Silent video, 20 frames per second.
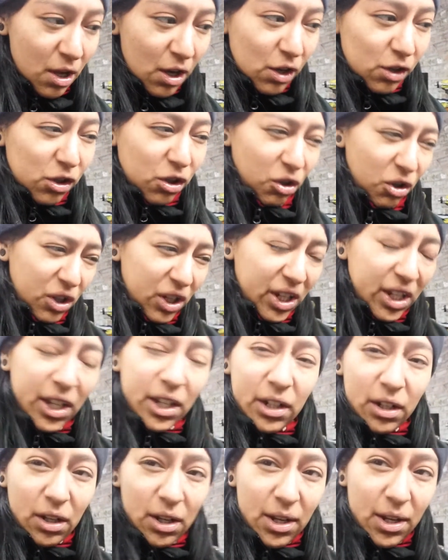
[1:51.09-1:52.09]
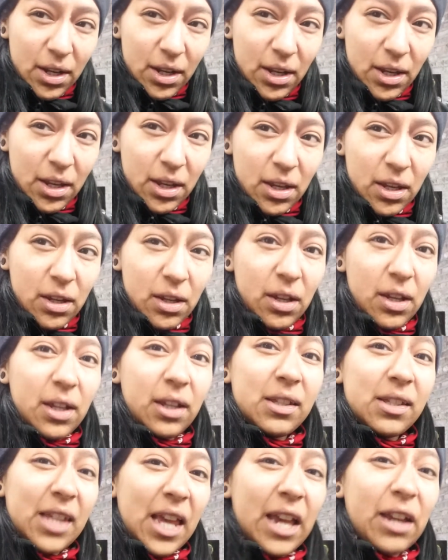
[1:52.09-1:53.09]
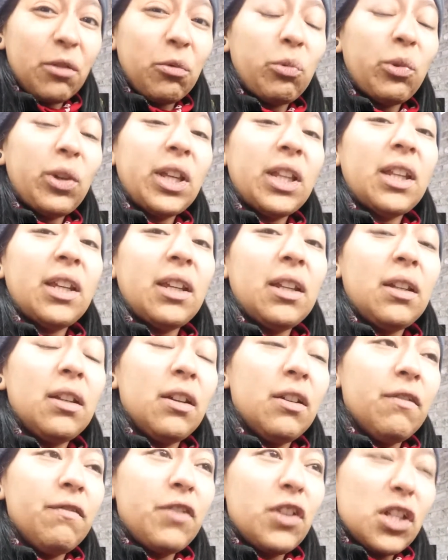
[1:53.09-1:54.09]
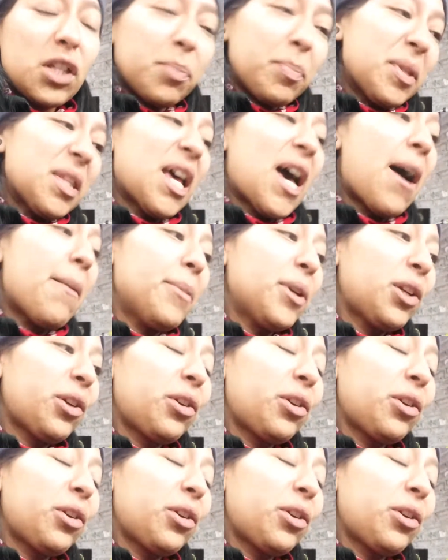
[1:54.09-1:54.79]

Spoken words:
so you could get a exact reading of your speedometer.